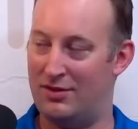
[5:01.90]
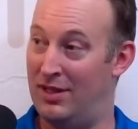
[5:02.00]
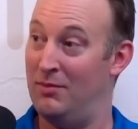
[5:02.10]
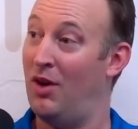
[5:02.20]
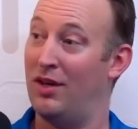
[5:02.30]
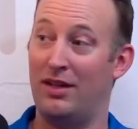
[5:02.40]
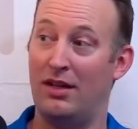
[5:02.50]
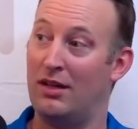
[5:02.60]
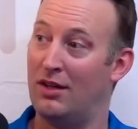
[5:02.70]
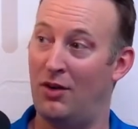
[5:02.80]
in
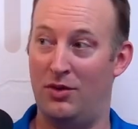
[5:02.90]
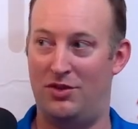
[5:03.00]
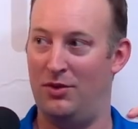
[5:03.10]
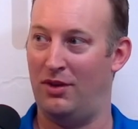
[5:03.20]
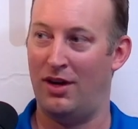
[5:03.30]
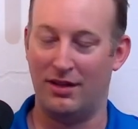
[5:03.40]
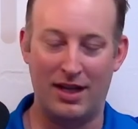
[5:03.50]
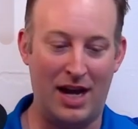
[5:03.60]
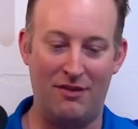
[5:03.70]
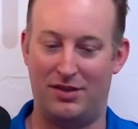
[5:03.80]
marketing, always doing online
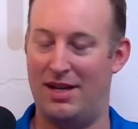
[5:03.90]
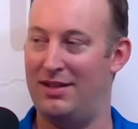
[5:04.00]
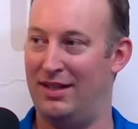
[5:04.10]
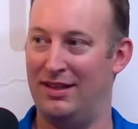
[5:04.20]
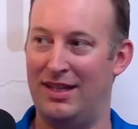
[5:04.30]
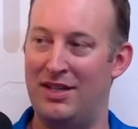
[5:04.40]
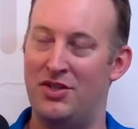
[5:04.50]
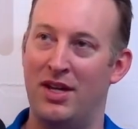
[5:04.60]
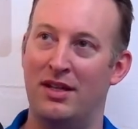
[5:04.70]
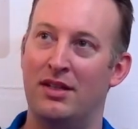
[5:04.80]
advertising and lead
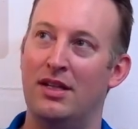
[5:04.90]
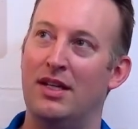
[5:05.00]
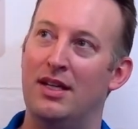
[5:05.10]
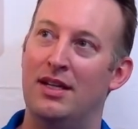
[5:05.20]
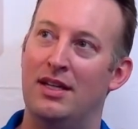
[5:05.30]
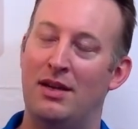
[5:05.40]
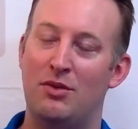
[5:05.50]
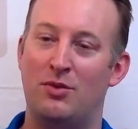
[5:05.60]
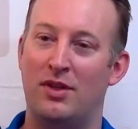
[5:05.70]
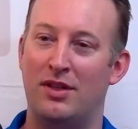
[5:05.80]
gen. And I
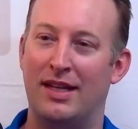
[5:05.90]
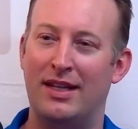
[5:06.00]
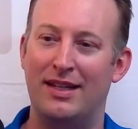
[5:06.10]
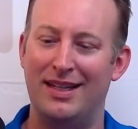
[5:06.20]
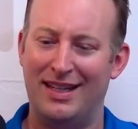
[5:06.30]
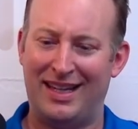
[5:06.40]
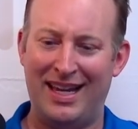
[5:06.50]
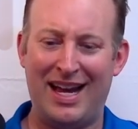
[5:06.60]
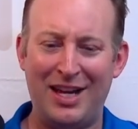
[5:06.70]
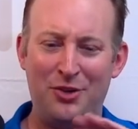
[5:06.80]
was wondering, like, can
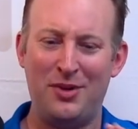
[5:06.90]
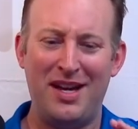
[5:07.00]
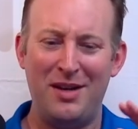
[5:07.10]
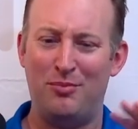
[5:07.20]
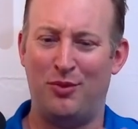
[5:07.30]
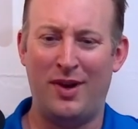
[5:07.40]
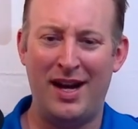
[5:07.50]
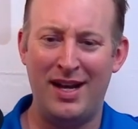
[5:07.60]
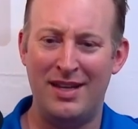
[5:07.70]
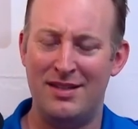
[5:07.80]
I create a
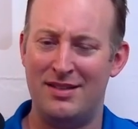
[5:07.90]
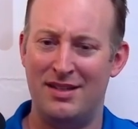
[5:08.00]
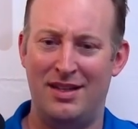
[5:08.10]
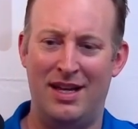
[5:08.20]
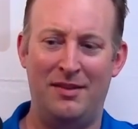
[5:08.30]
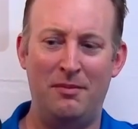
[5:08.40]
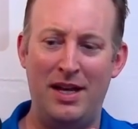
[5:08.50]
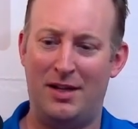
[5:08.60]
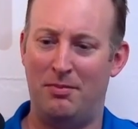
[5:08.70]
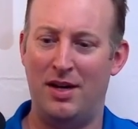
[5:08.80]
brand and
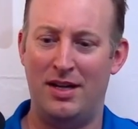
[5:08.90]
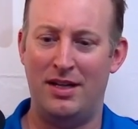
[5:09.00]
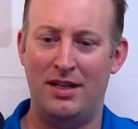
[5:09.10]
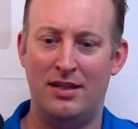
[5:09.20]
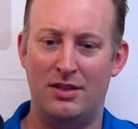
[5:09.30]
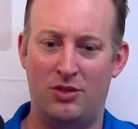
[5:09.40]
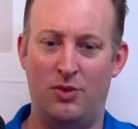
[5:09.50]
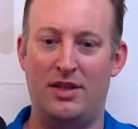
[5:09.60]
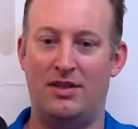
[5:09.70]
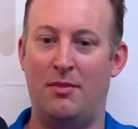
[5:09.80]
make money
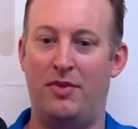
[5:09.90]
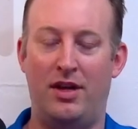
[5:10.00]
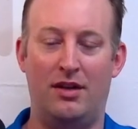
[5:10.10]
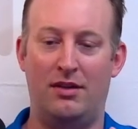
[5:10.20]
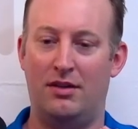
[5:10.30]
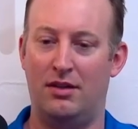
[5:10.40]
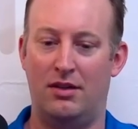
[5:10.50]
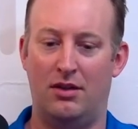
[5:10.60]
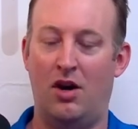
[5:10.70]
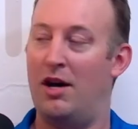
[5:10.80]
doing something
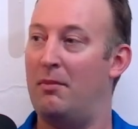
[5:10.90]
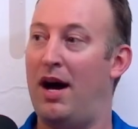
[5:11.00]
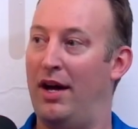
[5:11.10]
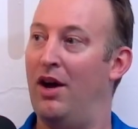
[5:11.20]
on my